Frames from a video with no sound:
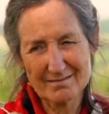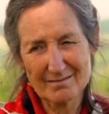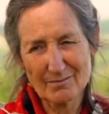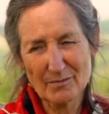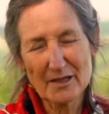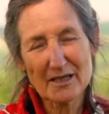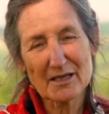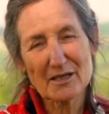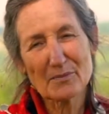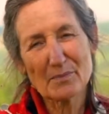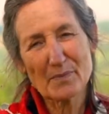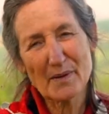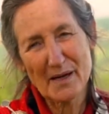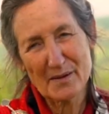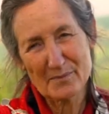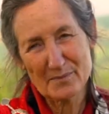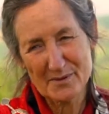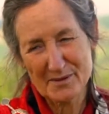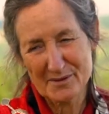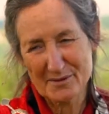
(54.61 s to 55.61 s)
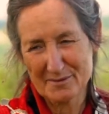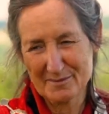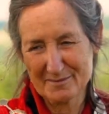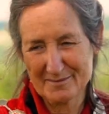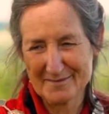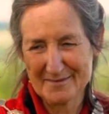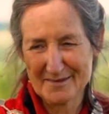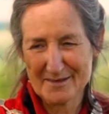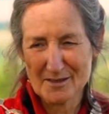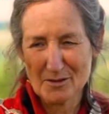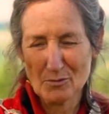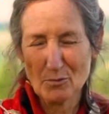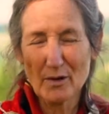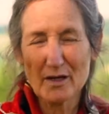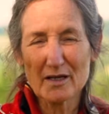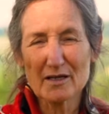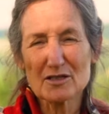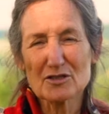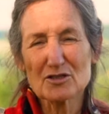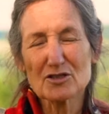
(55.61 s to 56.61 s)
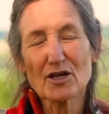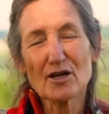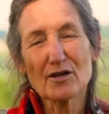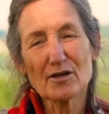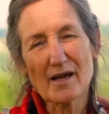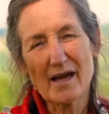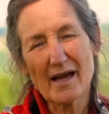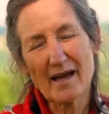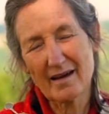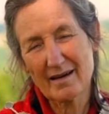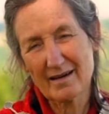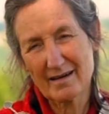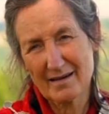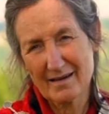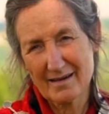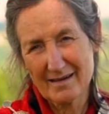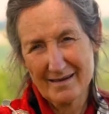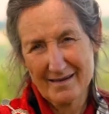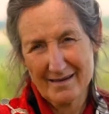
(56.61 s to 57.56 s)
We're going to pamper you. We're going to show you how to